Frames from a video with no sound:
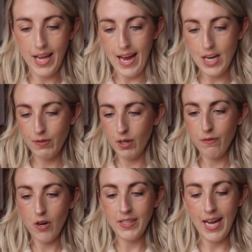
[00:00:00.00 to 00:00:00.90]
the edge. If I can
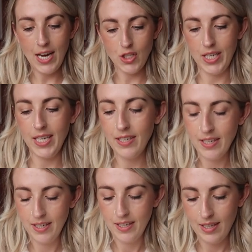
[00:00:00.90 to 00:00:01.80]
find the edge in,
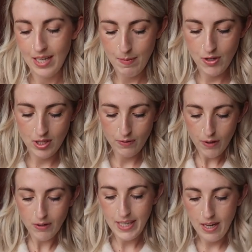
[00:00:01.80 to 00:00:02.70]
let me just
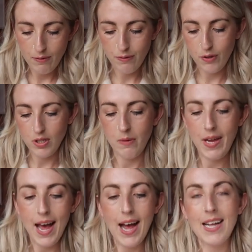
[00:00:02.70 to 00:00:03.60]
fold it out for you.
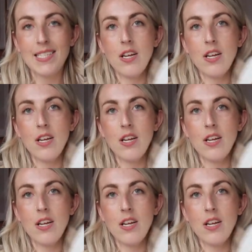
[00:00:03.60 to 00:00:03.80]
It has